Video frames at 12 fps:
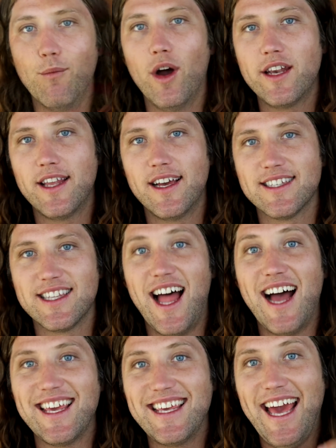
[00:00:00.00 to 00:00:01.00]
in what does
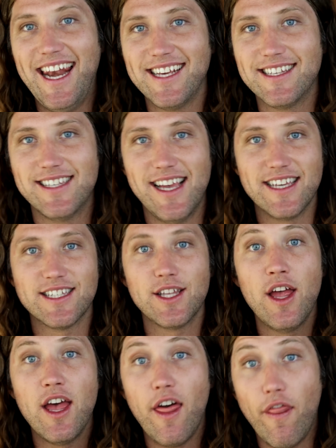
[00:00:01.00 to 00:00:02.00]
not yet
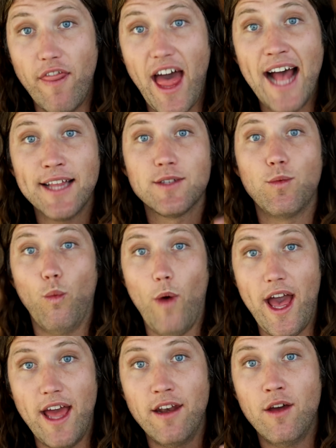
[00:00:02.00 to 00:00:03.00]
exist, that's
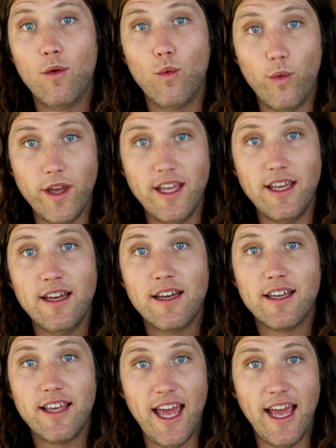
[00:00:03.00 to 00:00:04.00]
when
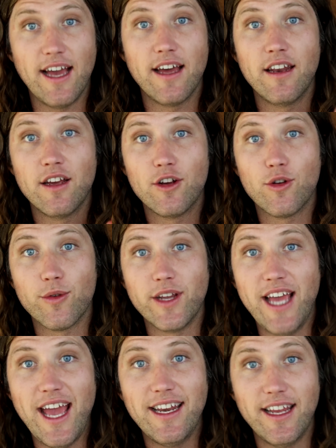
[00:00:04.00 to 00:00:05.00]
we can
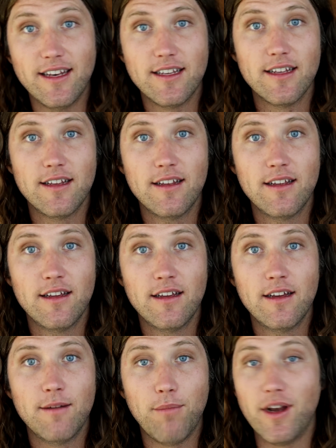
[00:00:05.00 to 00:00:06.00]
create it.
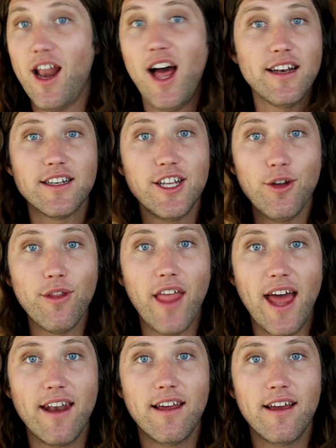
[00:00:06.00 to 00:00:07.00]
But not until
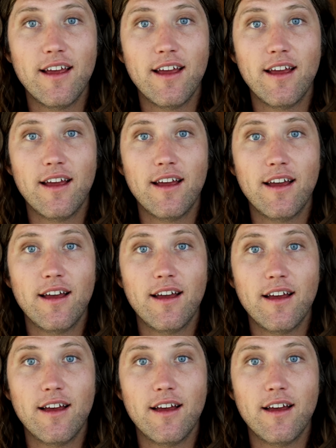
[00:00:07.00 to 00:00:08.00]
then.
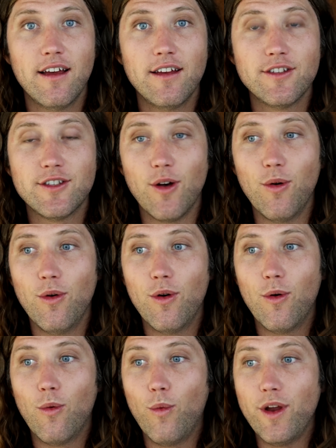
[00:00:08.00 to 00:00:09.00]

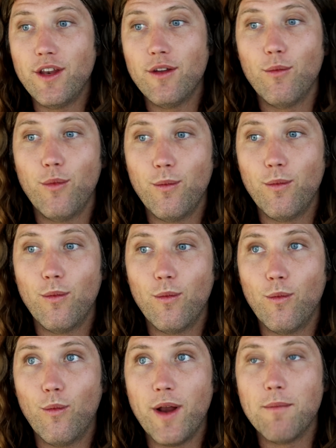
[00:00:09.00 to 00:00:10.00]
So when,
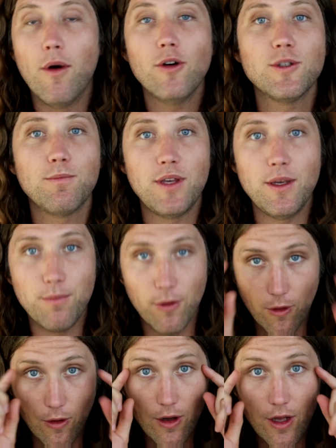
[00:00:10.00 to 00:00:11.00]
when most
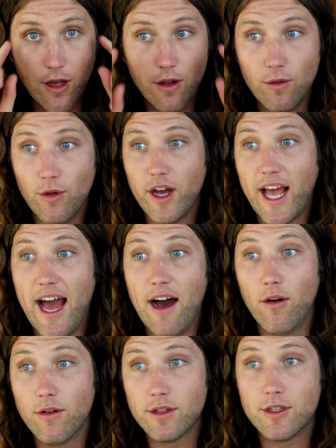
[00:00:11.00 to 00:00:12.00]
people look
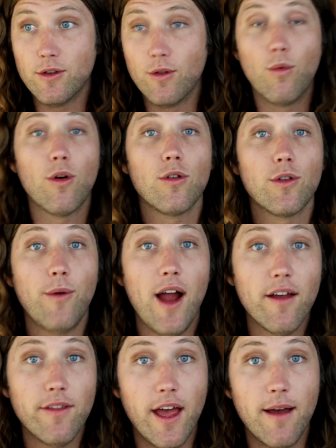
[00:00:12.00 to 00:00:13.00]
out to the world
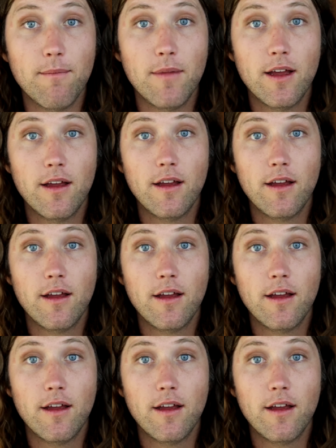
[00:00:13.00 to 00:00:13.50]
around them,